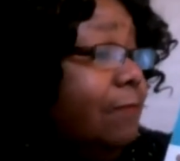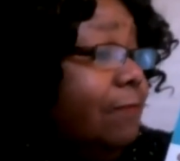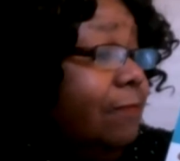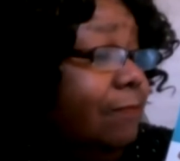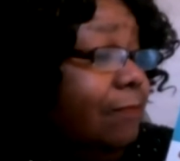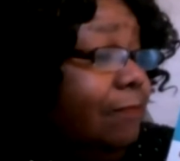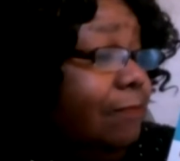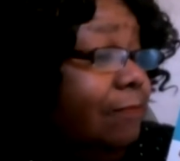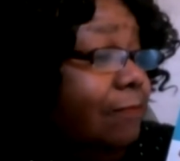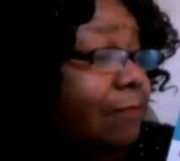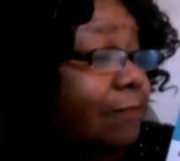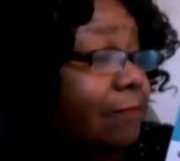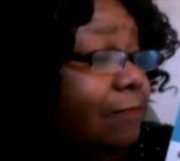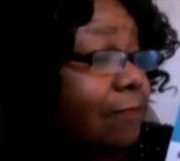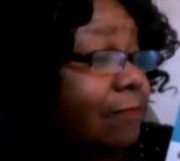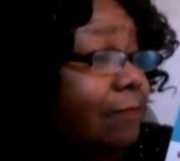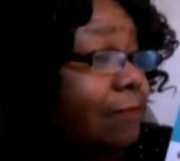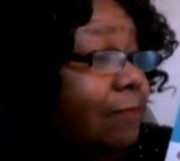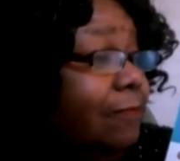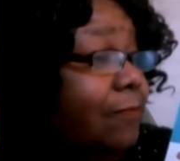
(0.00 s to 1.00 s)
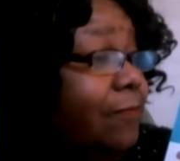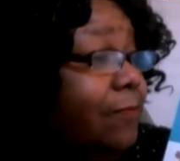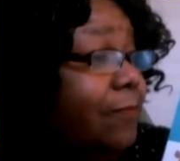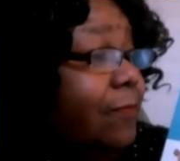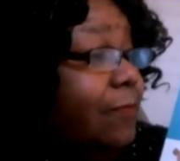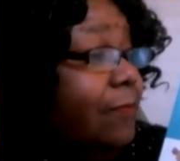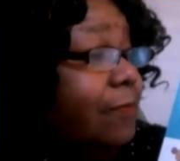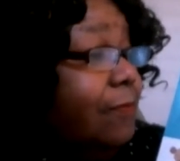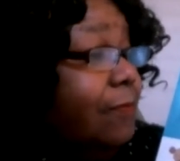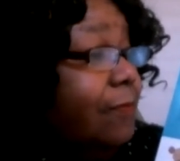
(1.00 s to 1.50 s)

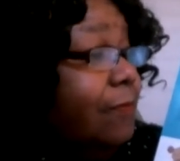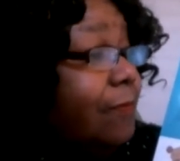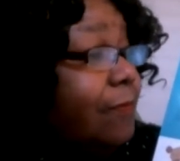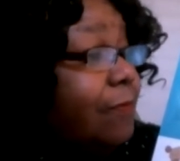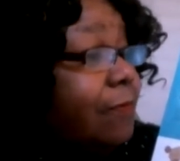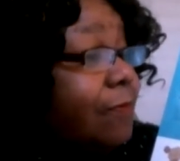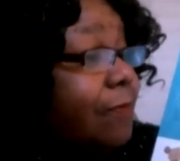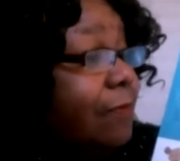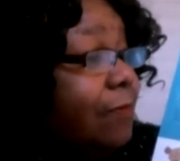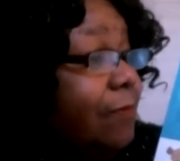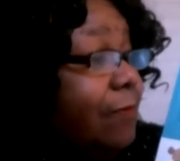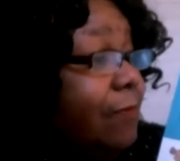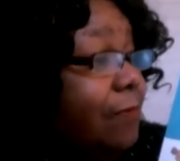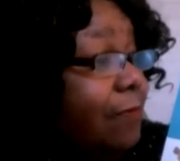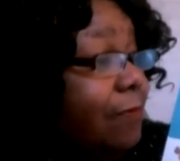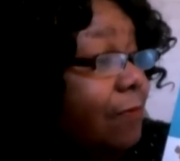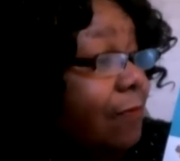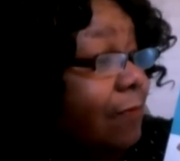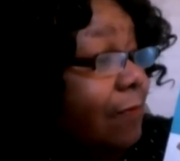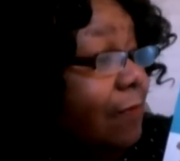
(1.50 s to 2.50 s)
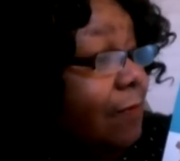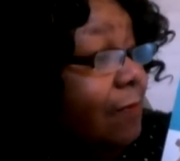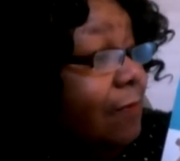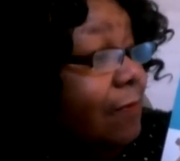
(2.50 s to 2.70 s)
No one is speaking in this clip.